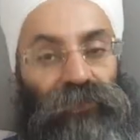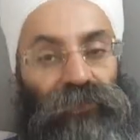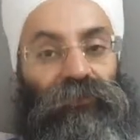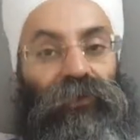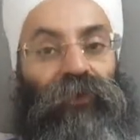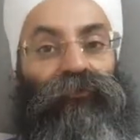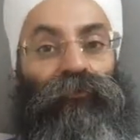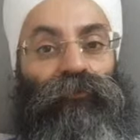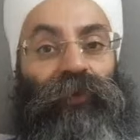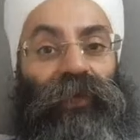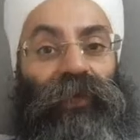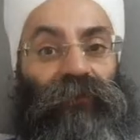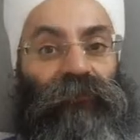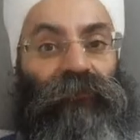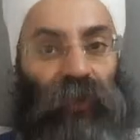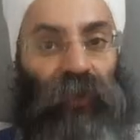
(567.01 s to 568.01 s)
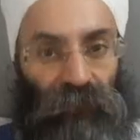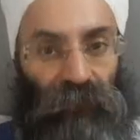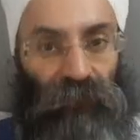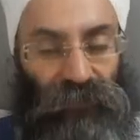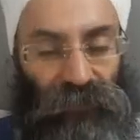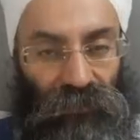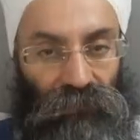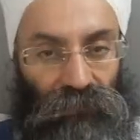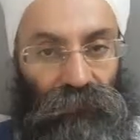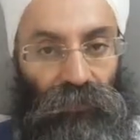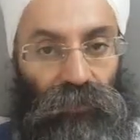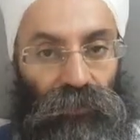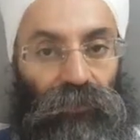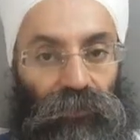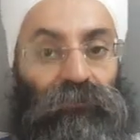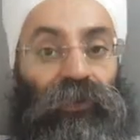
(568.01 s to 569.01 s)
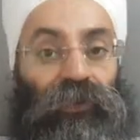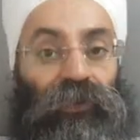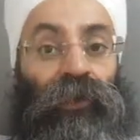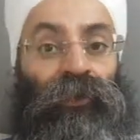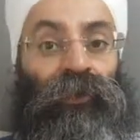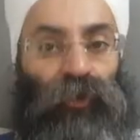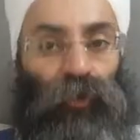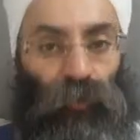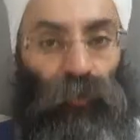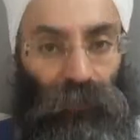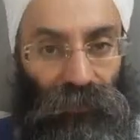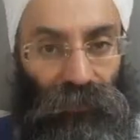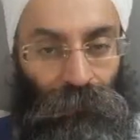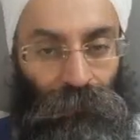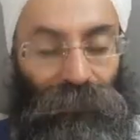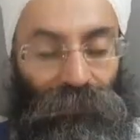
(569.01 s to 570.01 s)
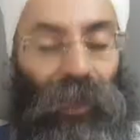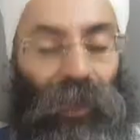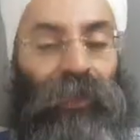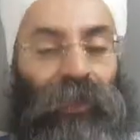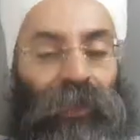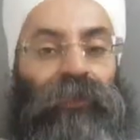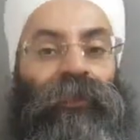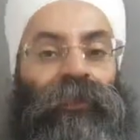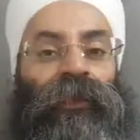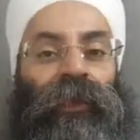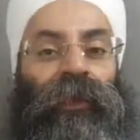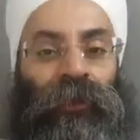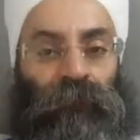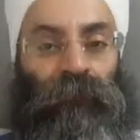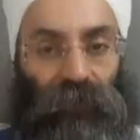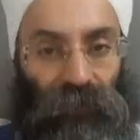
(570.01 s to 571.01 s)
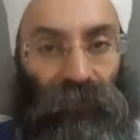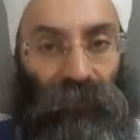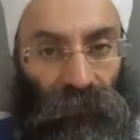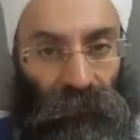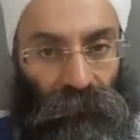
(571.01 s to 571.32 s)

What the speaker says: we have to believe ourselves that we can do it. Anything can be done.